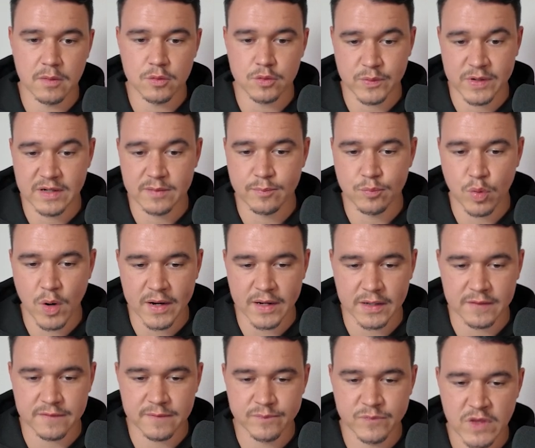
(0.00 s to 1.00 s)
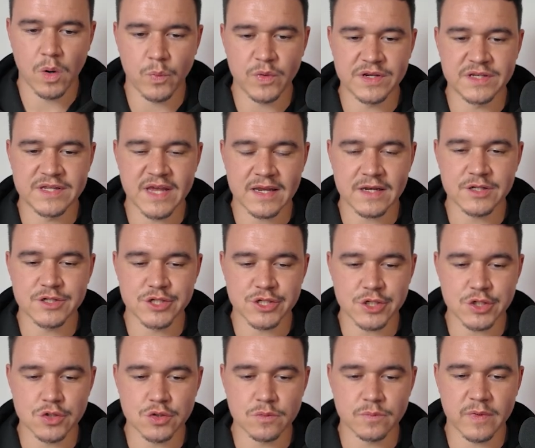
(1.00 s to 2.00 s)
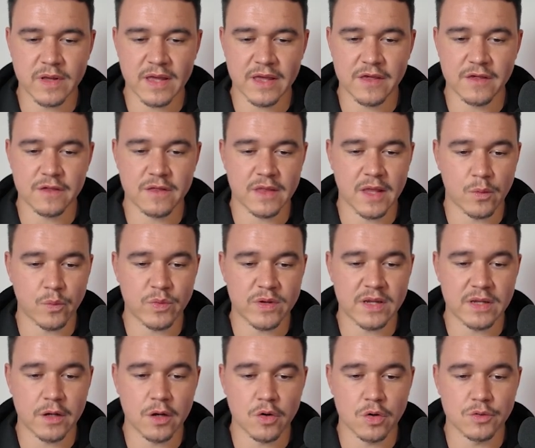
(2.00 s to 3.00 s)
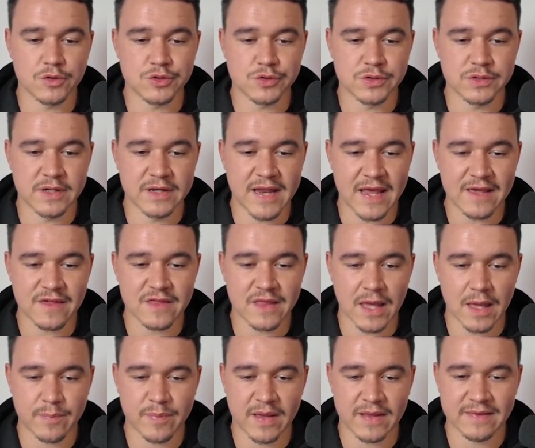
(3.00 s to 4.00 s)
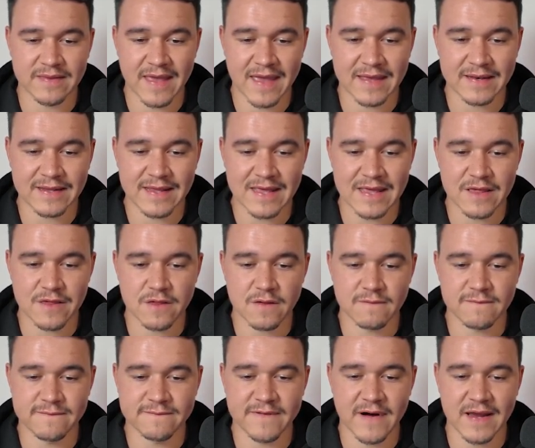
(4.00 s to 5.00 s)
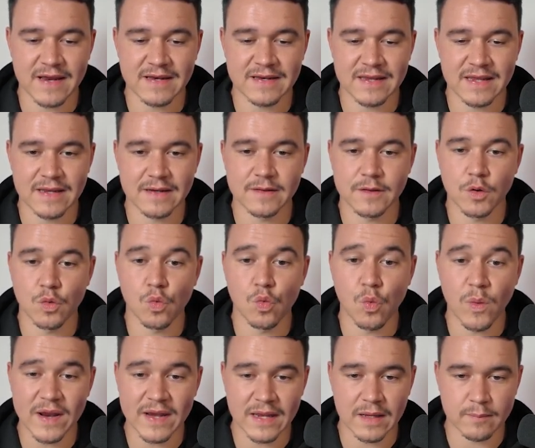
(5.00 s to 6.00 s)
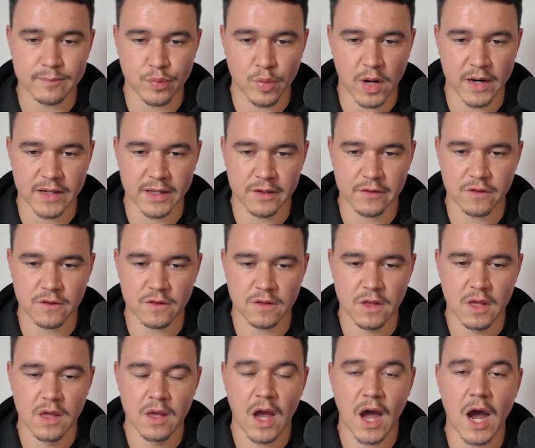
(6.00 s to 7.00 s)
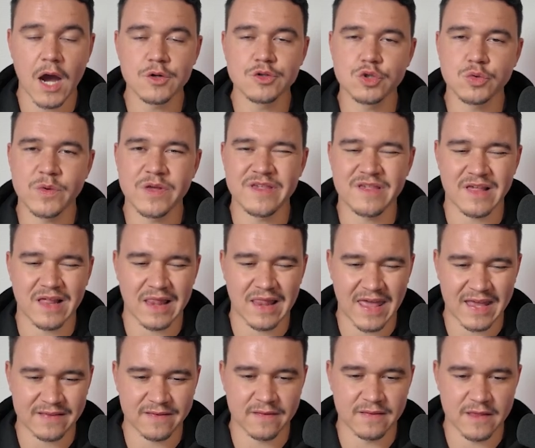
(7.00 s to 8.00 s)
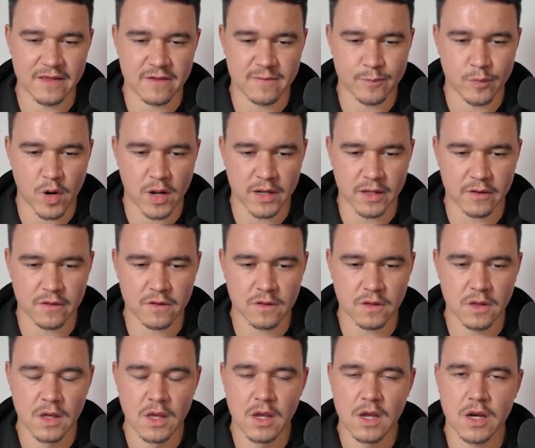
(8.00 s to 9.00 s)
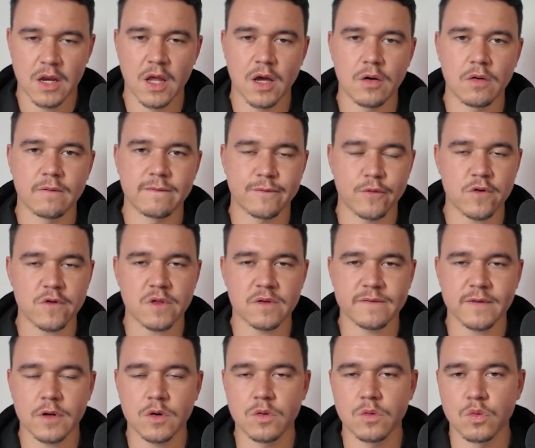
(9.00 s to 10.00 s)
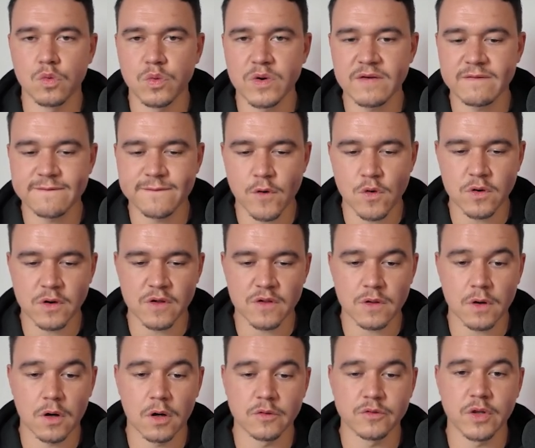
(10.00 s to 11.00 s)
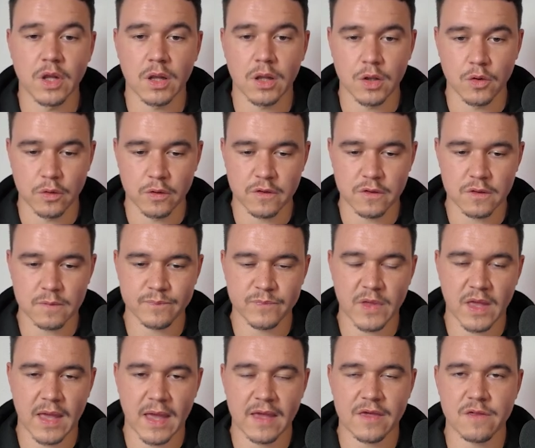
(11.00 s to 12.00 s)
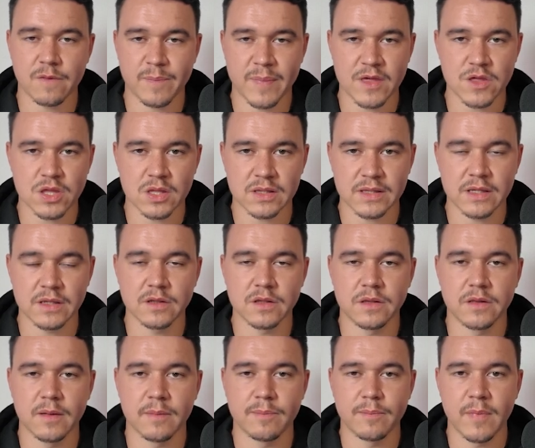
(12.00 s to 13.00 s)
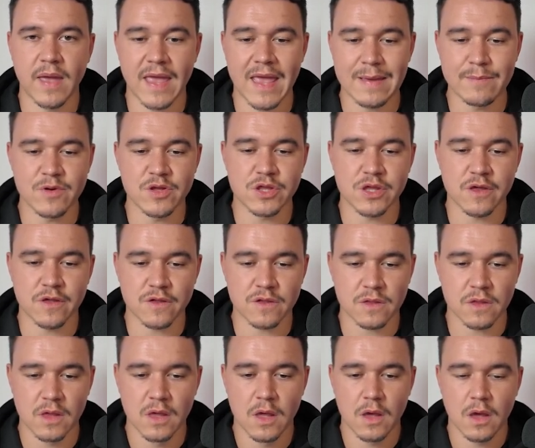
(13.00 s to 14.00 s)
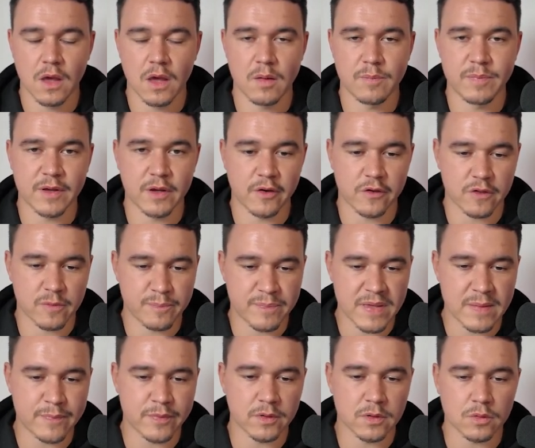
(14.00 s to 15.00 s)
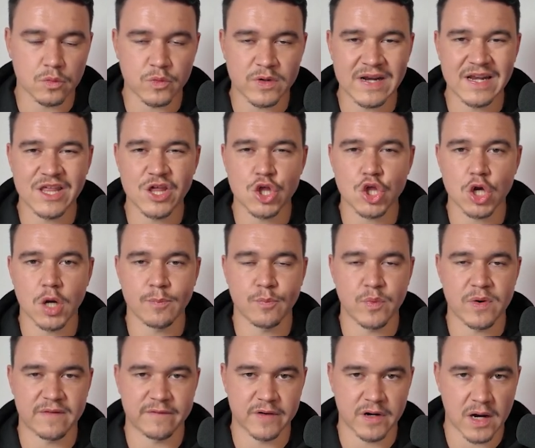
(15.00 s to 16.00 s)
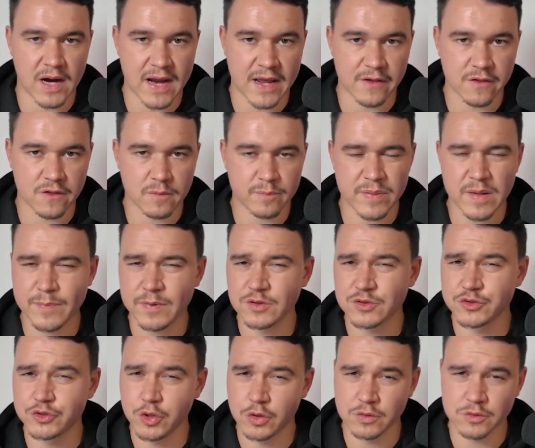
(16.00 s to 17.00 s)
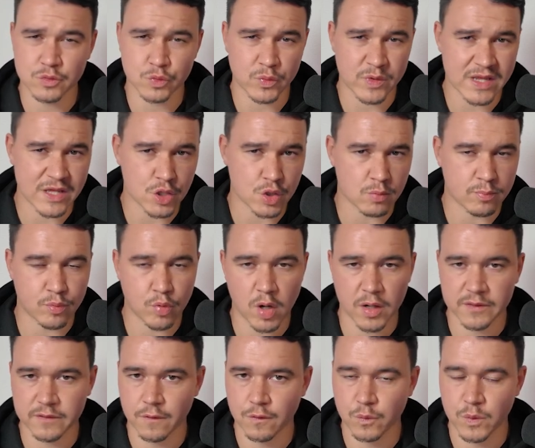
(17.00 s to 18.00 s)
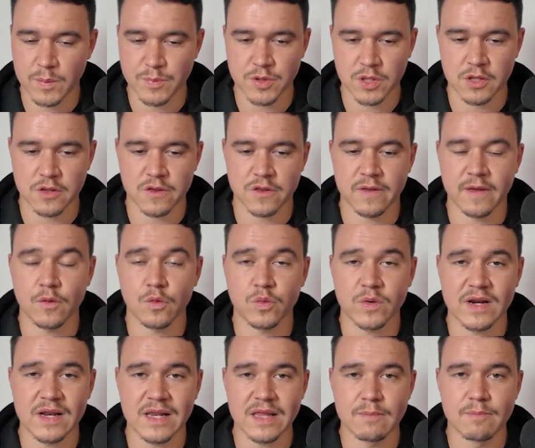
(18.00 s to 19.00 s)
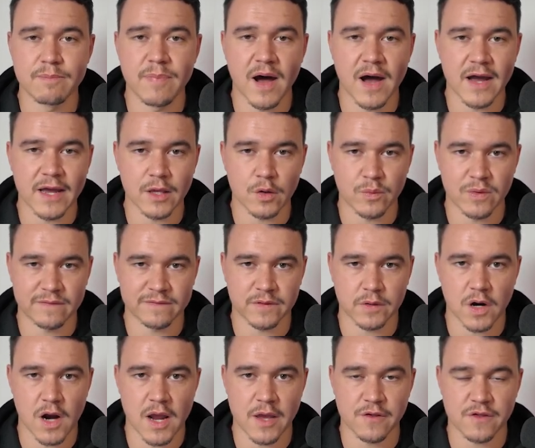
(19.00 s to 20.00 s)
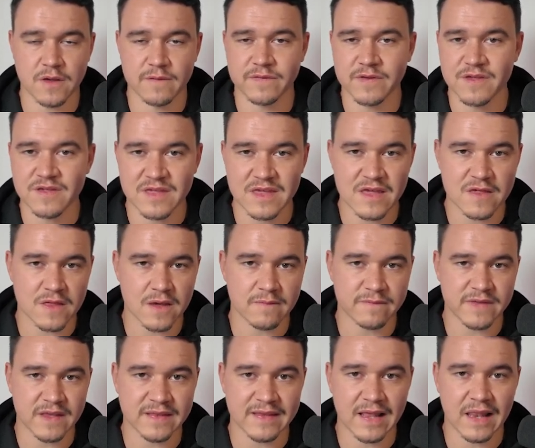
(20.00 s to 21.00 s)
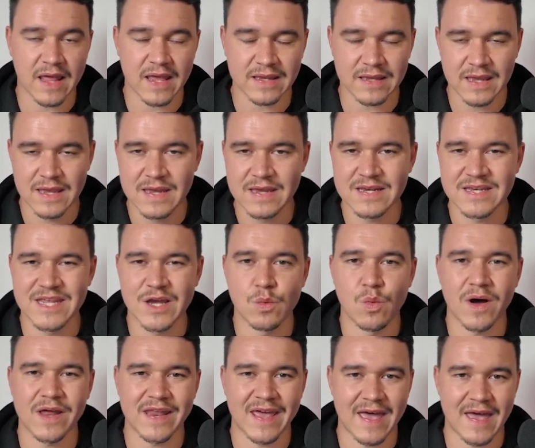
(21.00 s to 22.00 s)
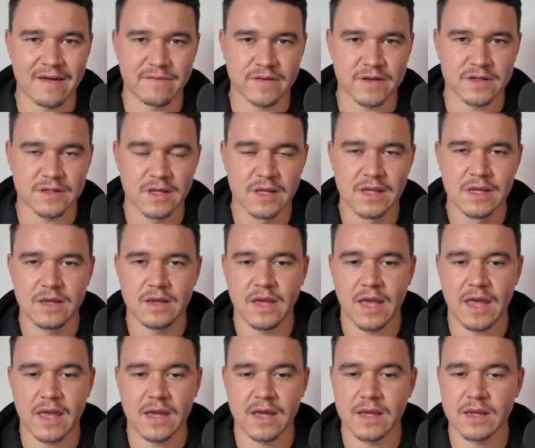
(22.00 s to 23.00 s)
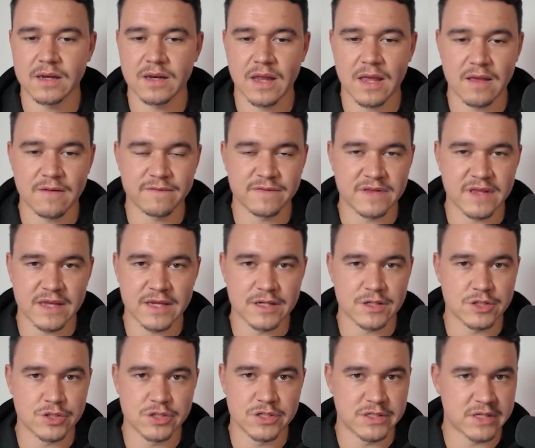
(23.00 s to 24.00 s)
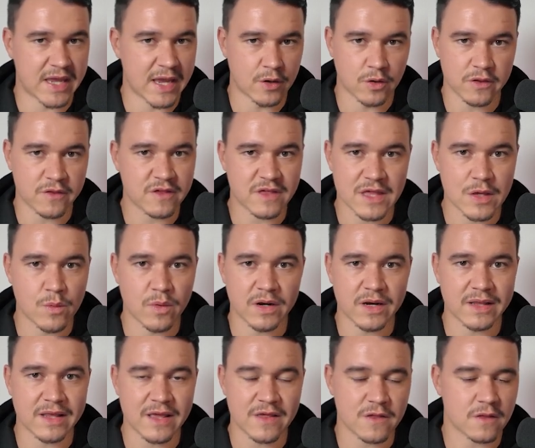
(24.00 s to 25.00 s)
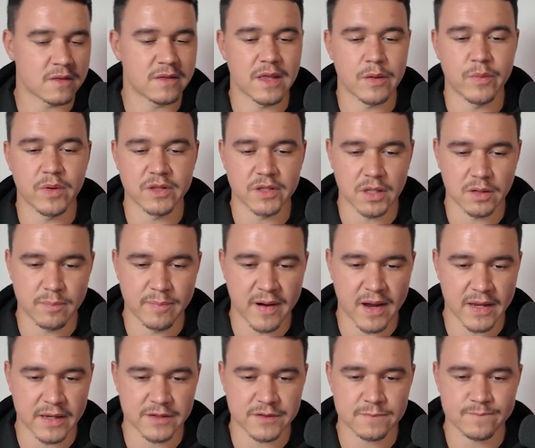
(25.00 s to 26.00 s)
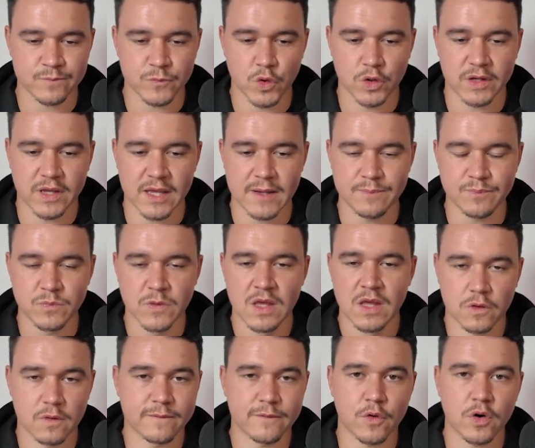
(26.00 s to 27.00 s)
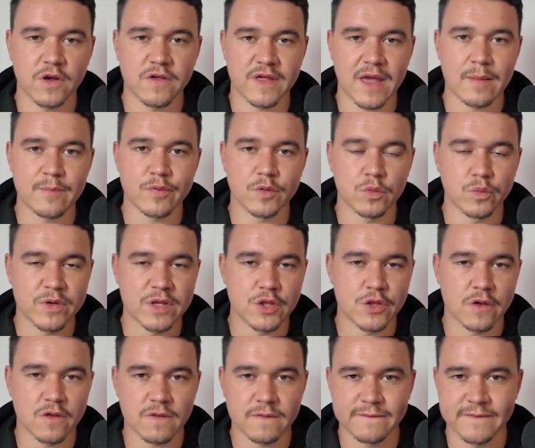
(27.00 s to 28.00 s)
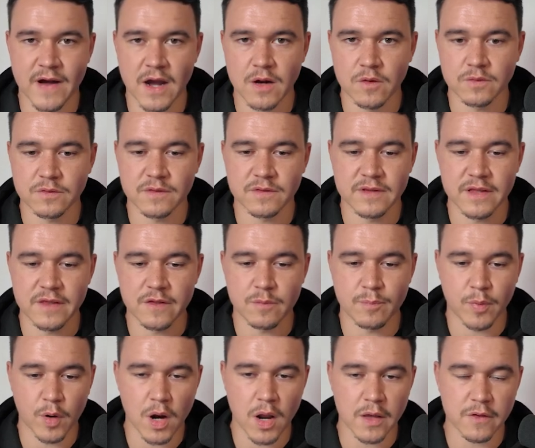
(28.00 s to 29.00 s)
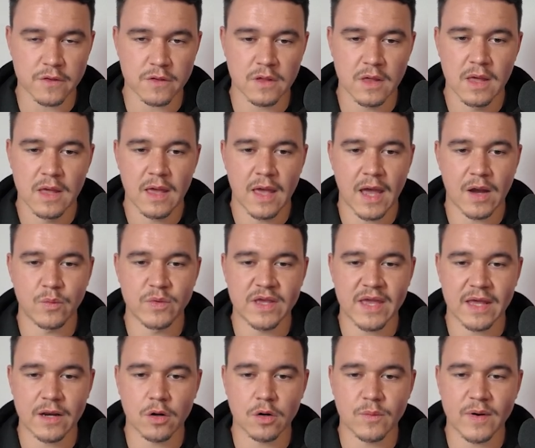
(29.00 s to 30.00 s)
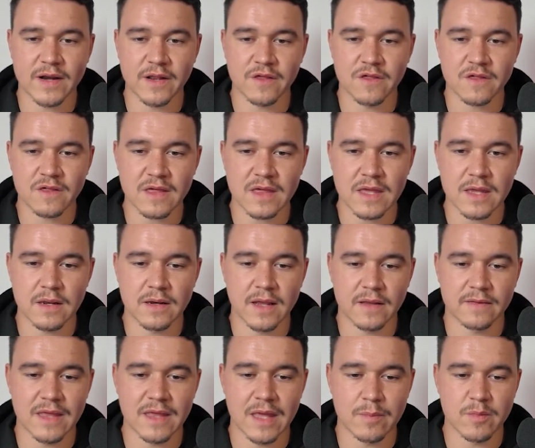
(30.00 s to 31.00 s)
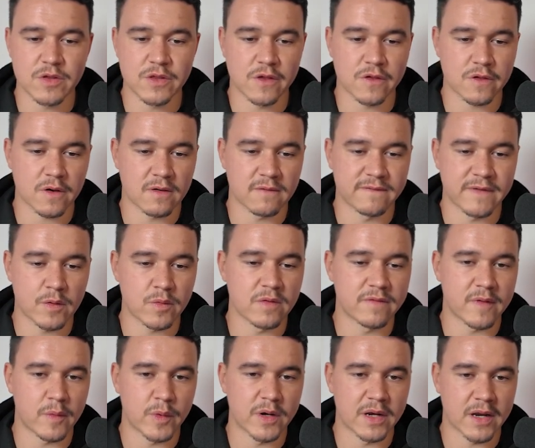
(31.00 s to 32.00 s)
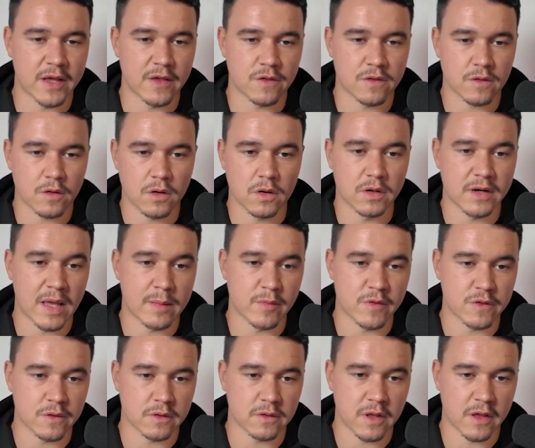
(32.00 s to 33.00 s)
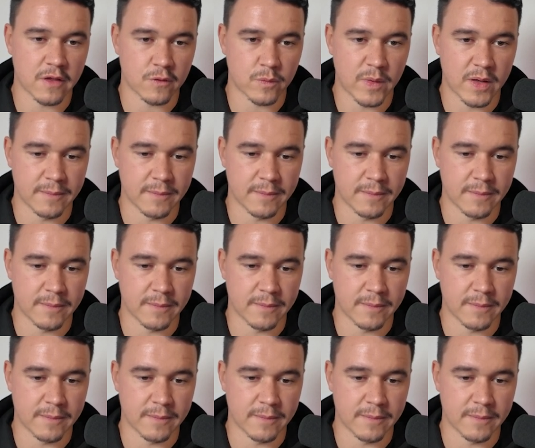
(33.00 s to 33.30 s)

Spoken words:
great product. What we then do is that we go to the next step, and that is finding the winning products. How do we select these products? Now, first of all, we focus on the looks, especially the images, because people really shop with their eyes. People don't read your product descriptions. They really buy with their eyes. If they see something they like, they want to have it. And if they cannot see what it is, they will not buy it. Okay, so for example, we just found these bras and we can already see the images are very, very nice on Amazon as